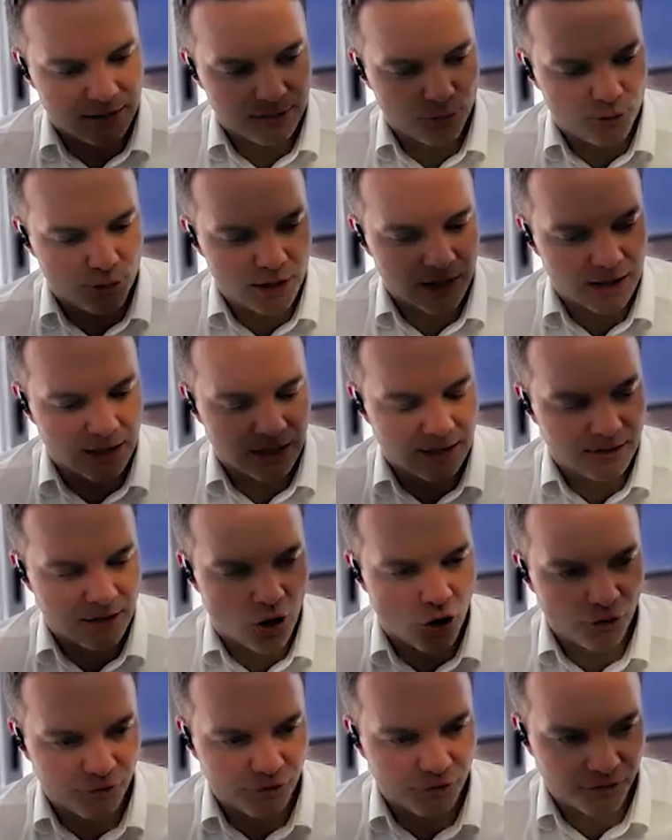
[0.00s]
will
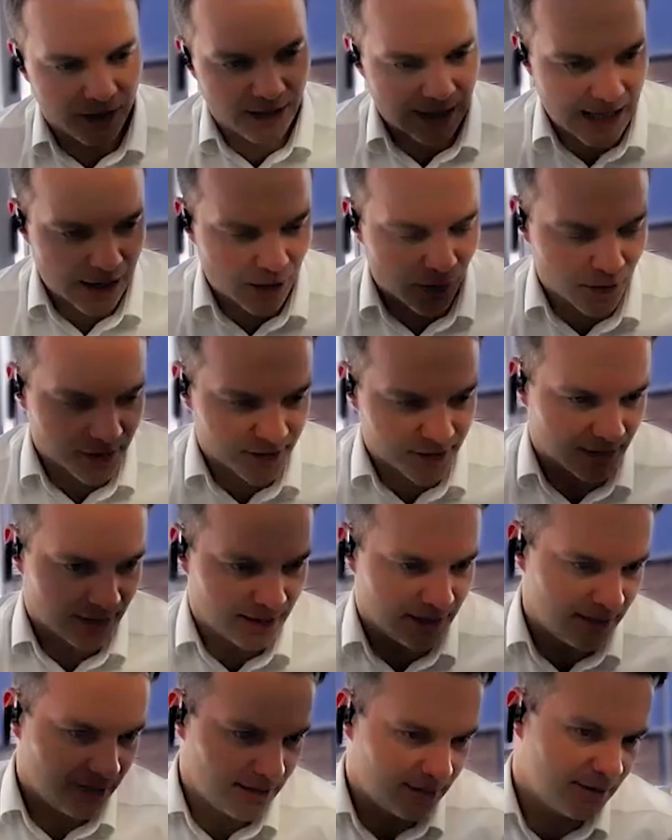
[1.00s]
hopefully allow us to
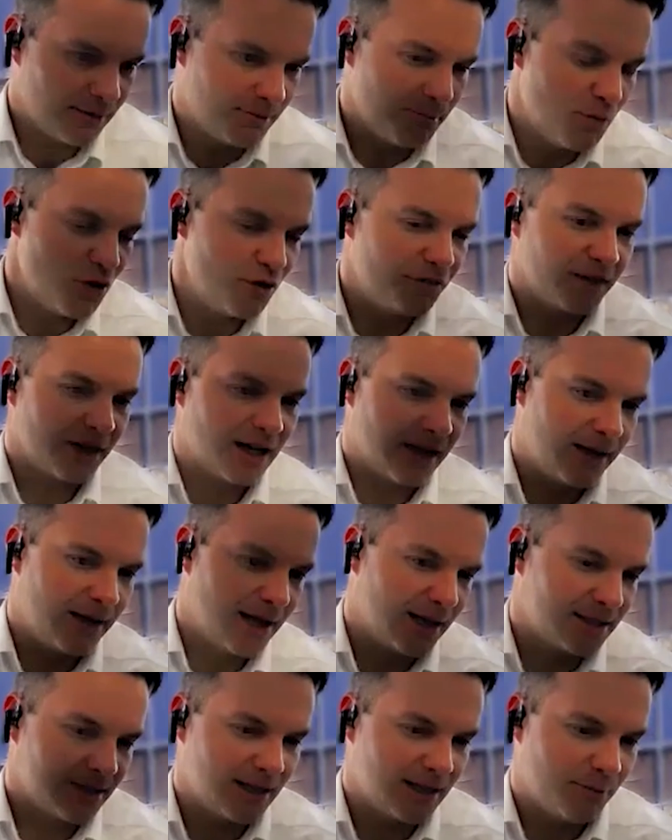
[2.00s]
move to that
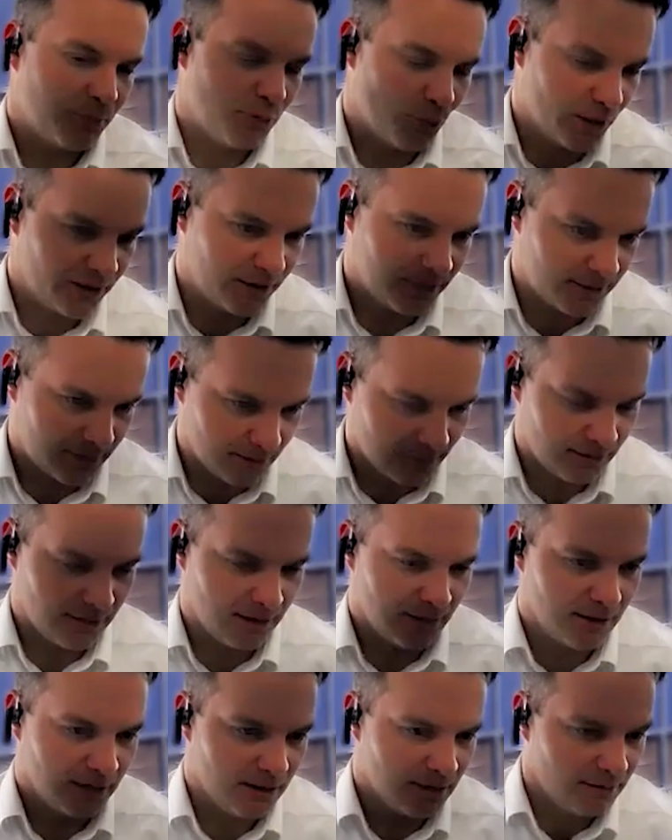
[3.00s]
next step with
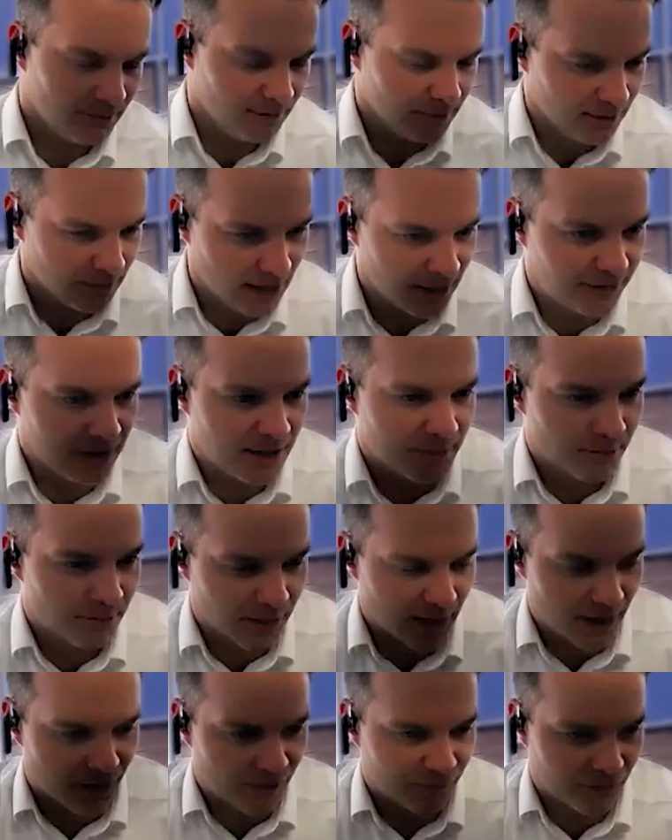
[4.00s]
the lithium
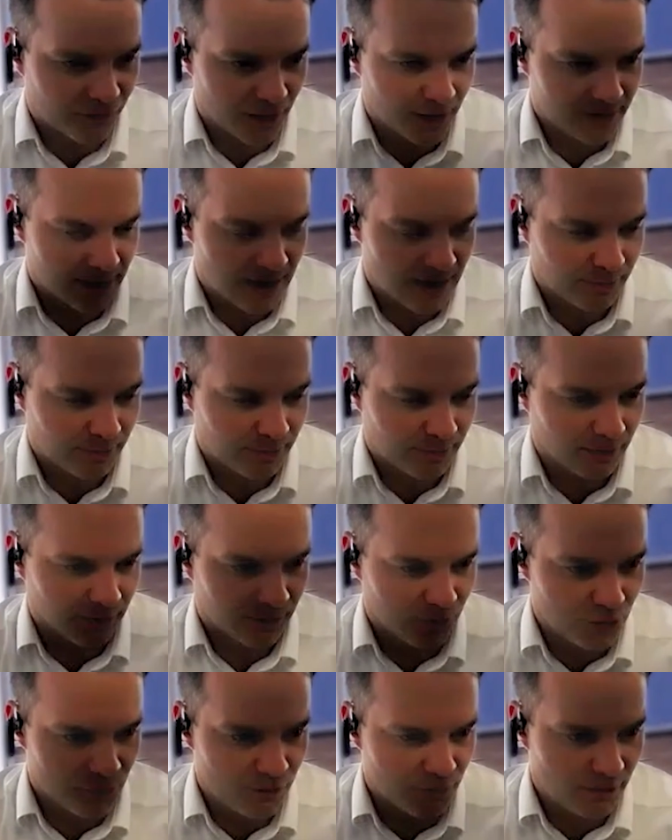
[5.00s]
player, for example,
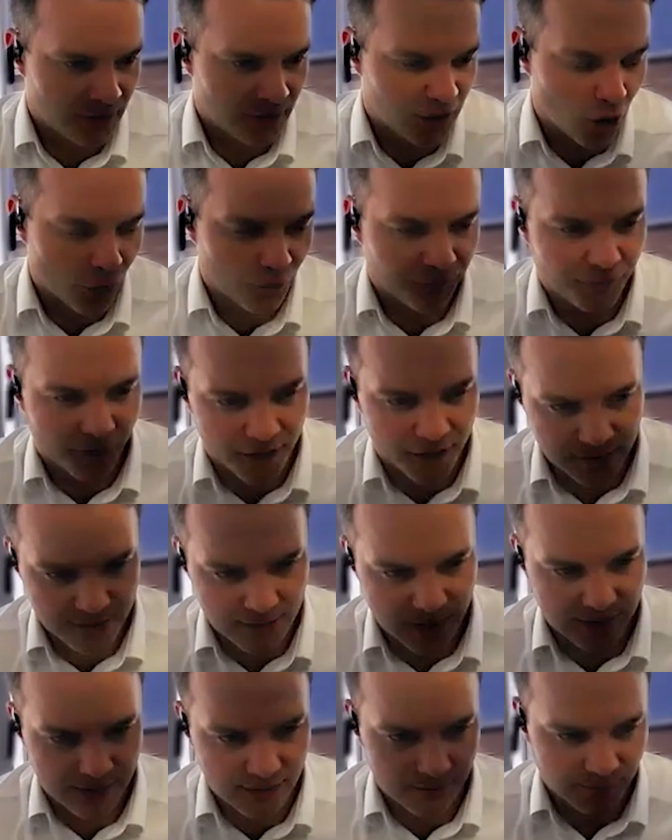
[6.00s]
who co-funds
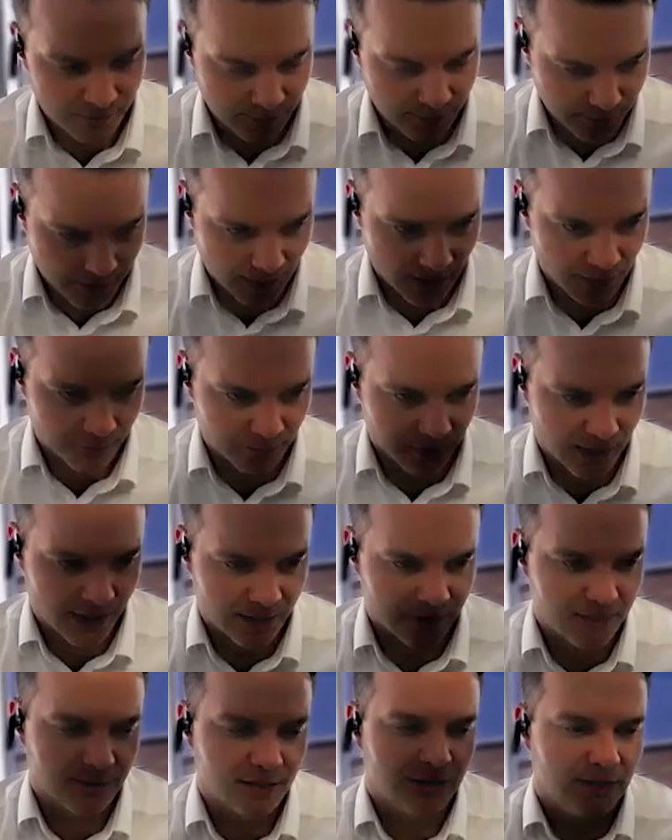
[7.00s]
that pilot
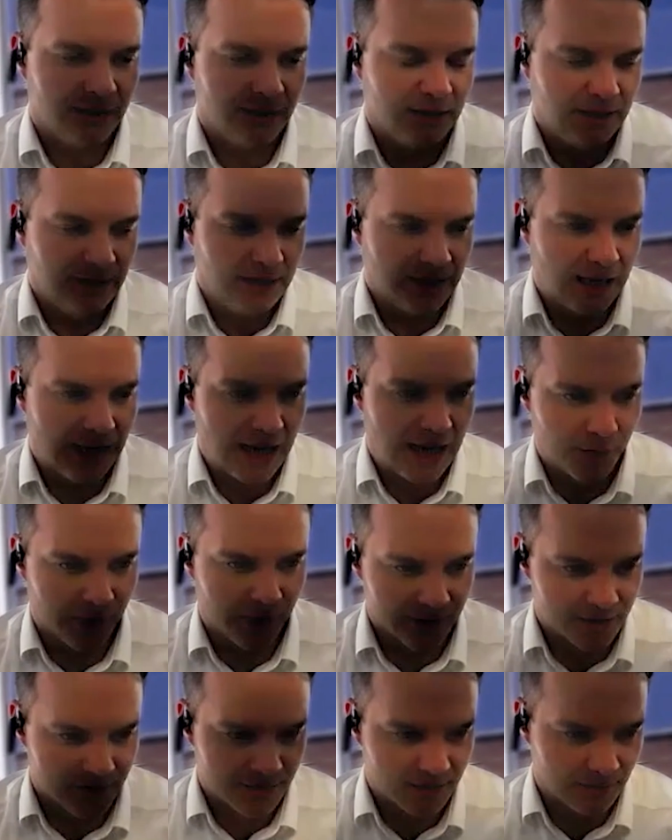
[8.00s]
plant, right. allowing
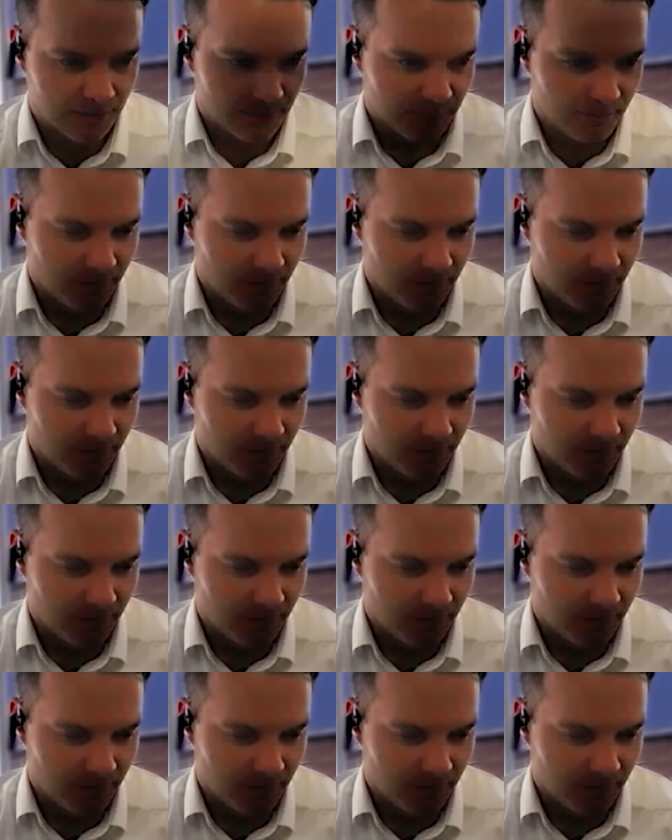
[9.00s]
us to